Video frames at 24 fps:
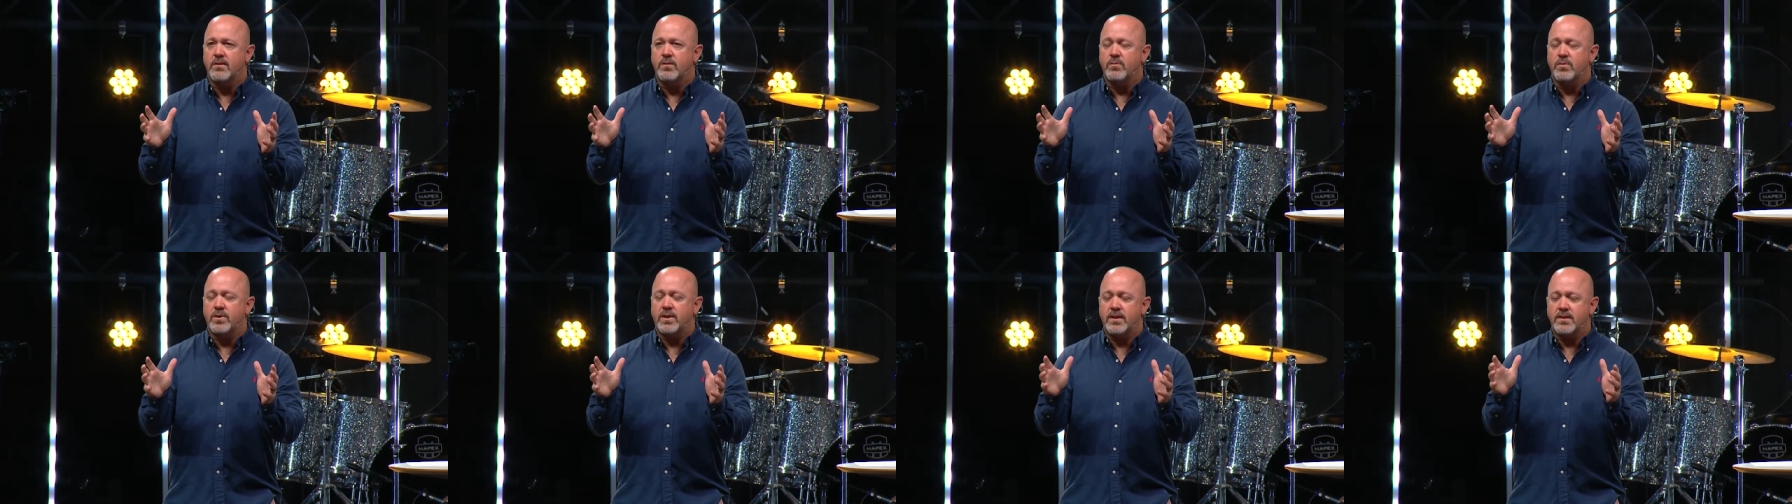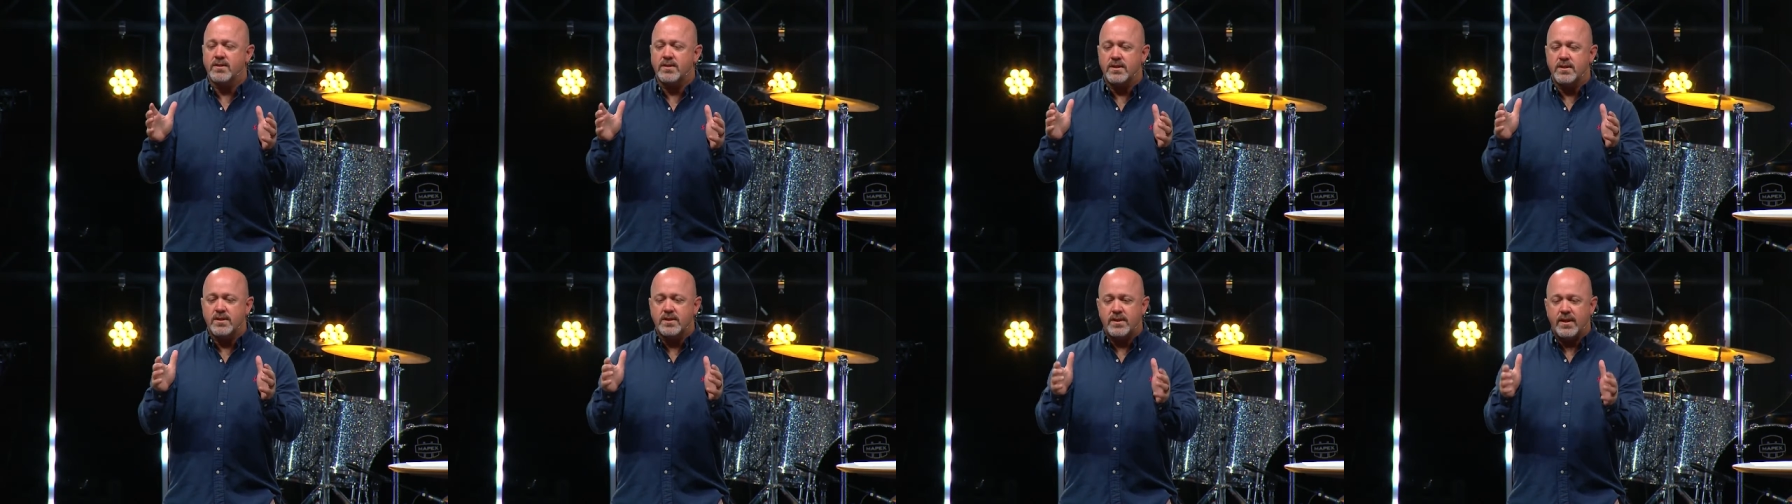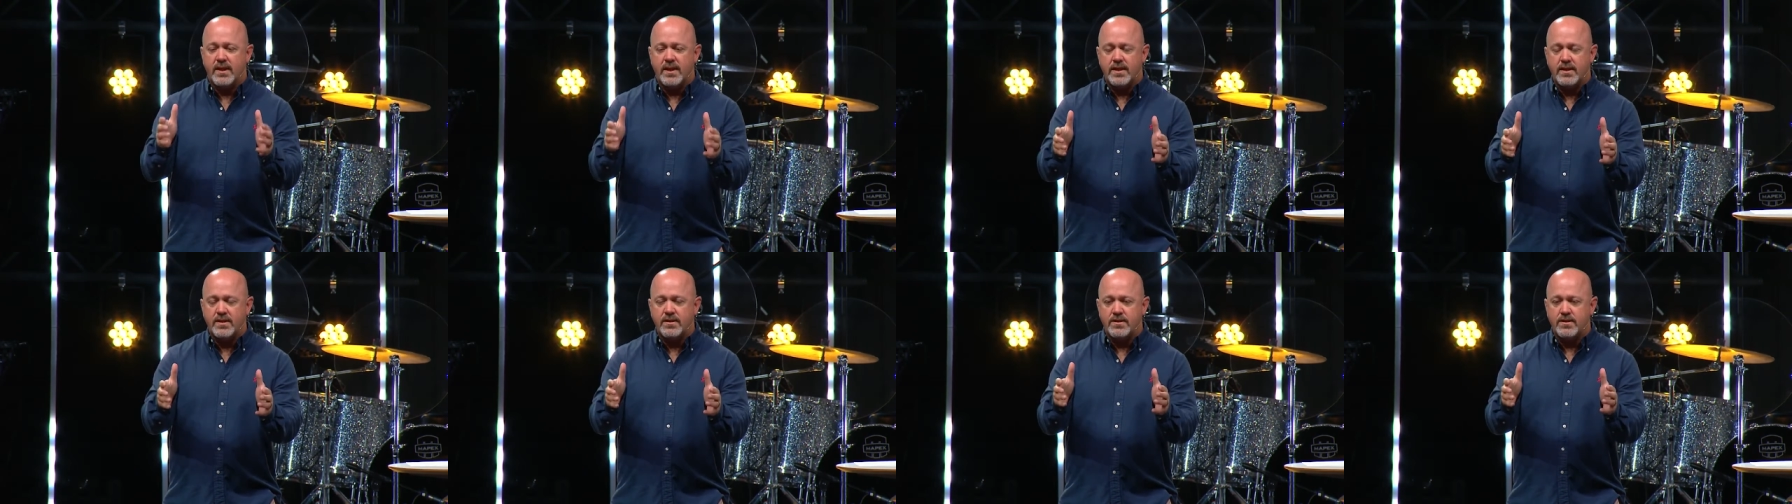because it
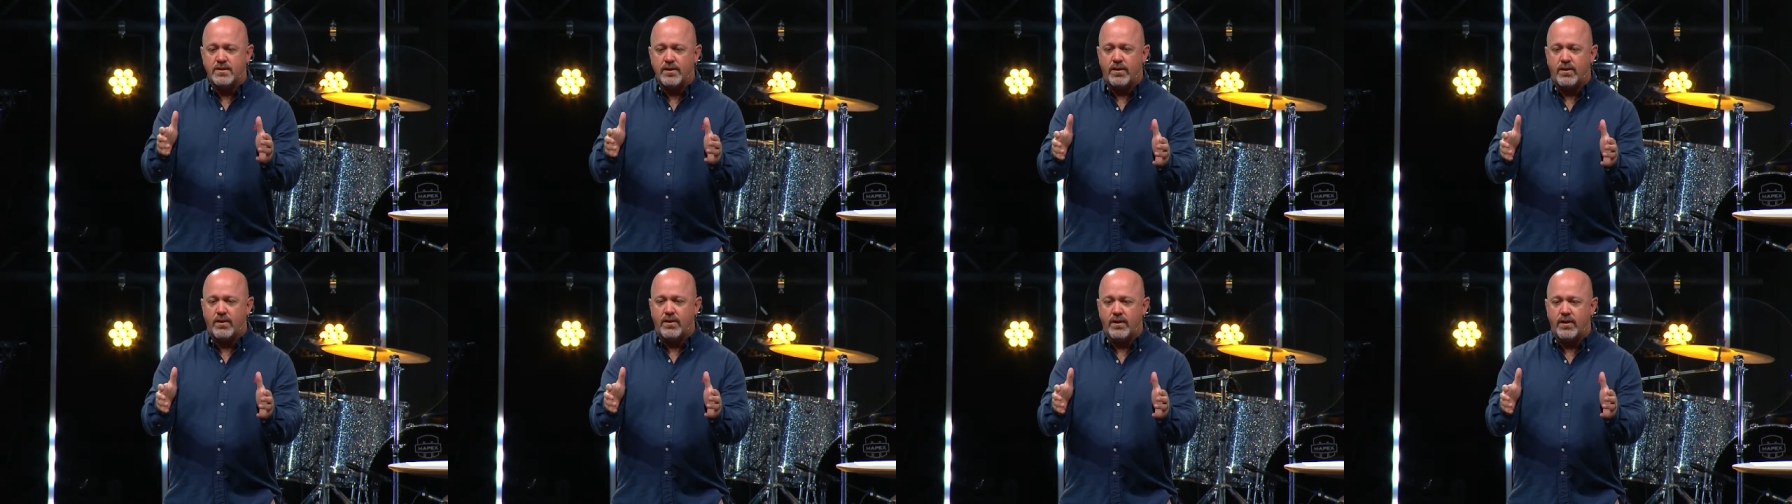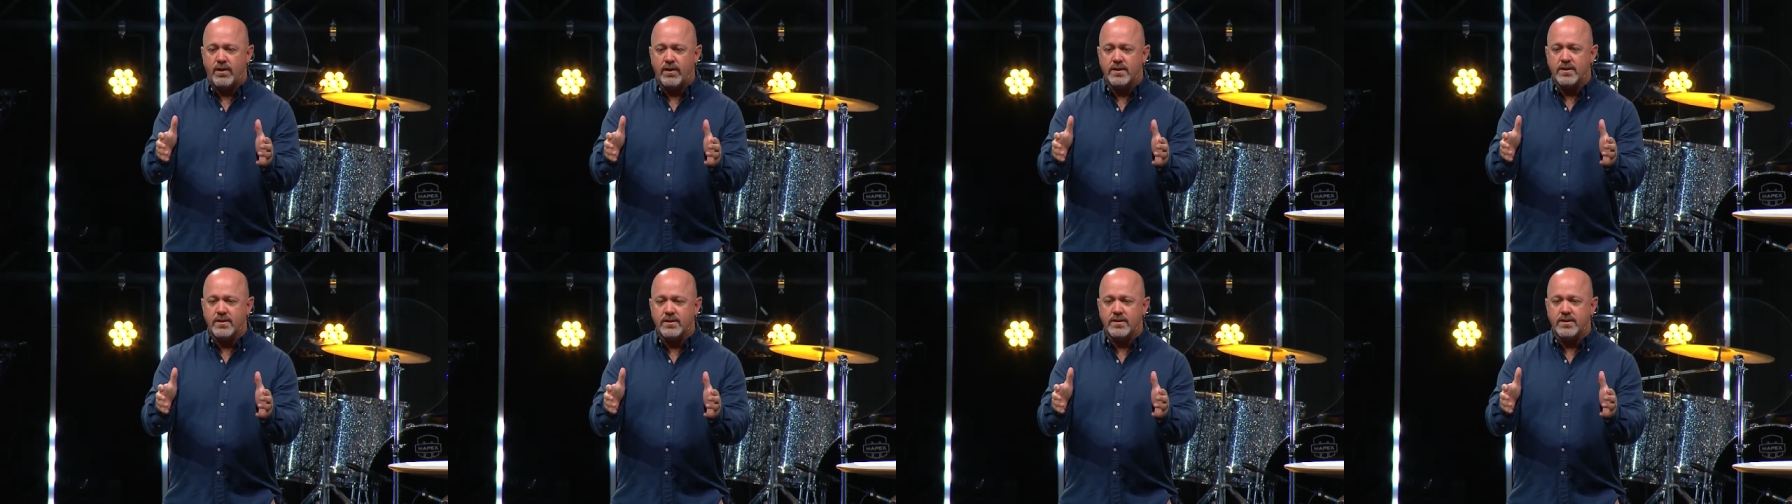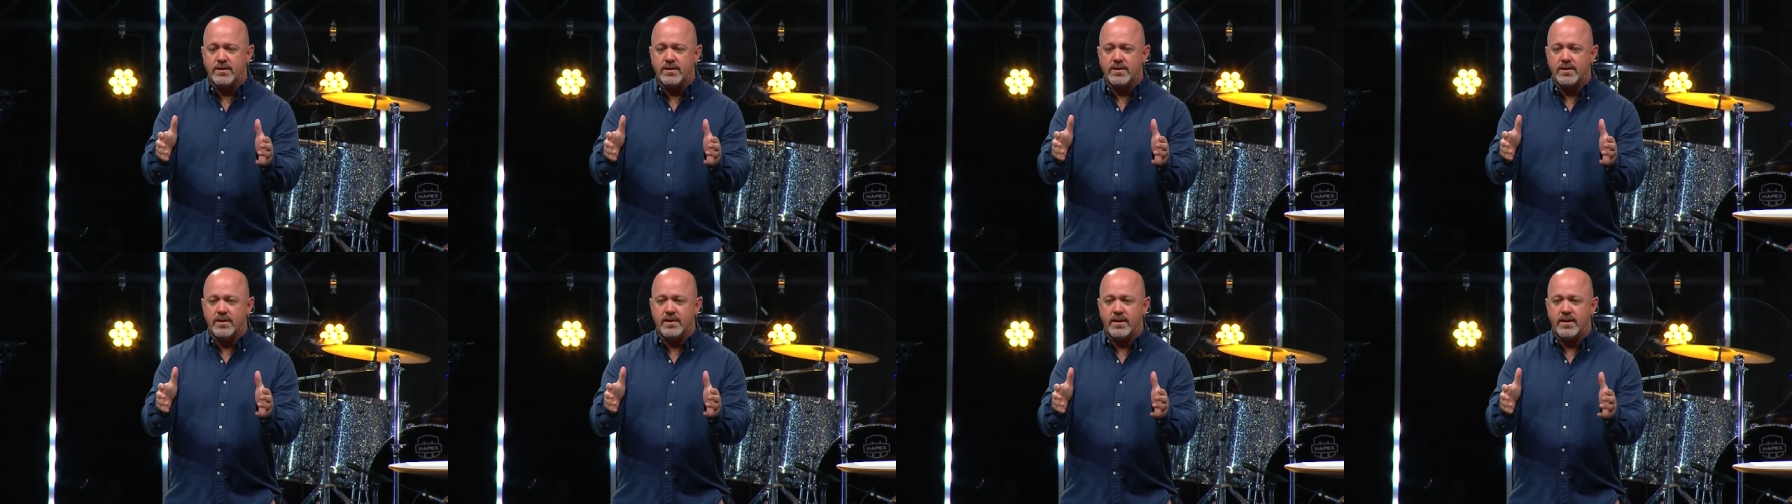changed the
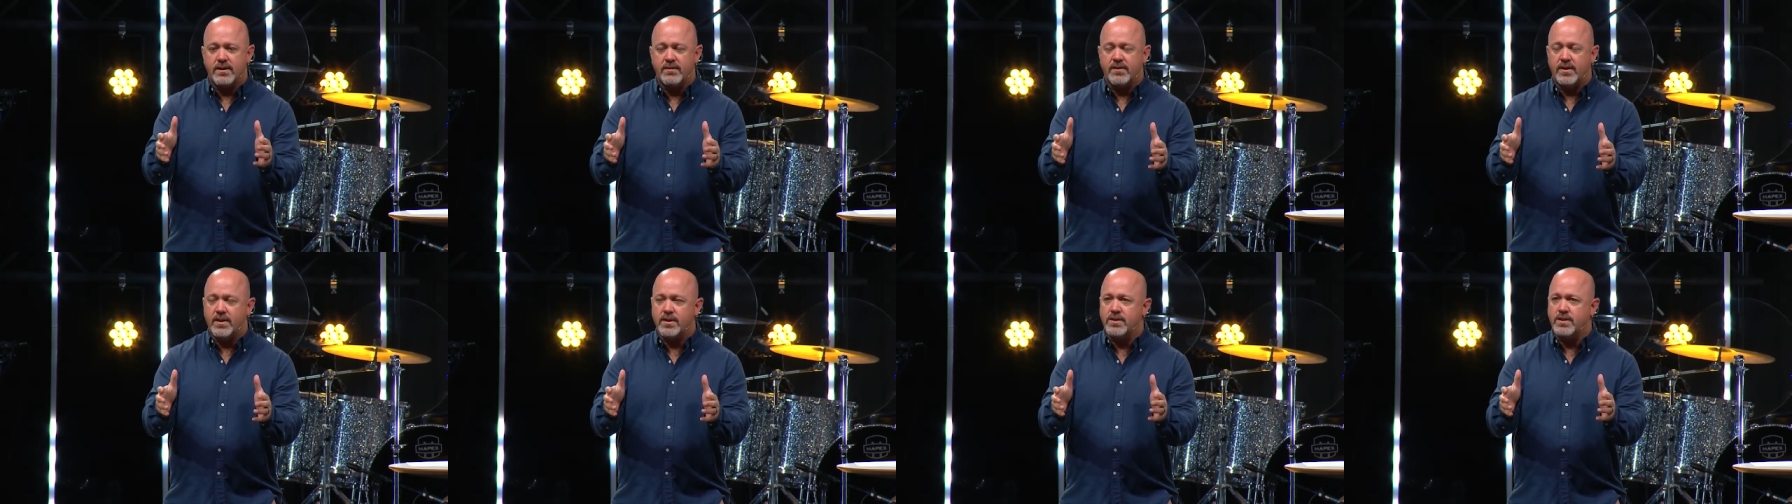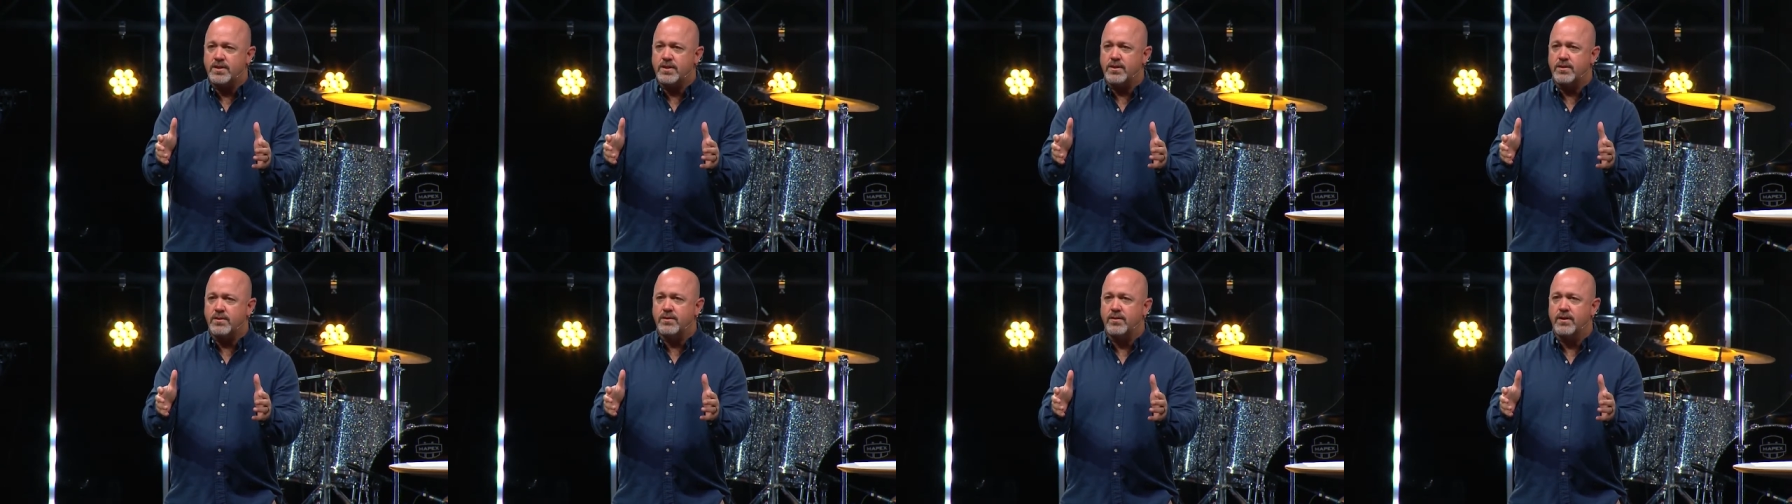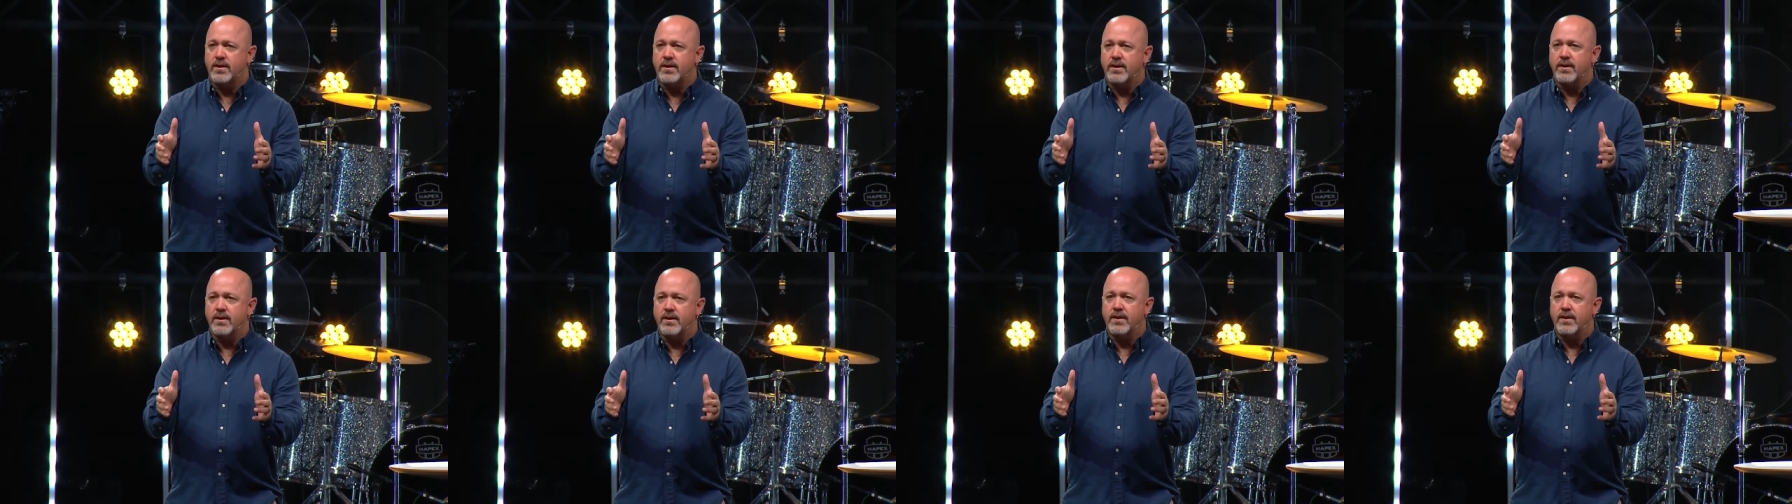hearts of our children.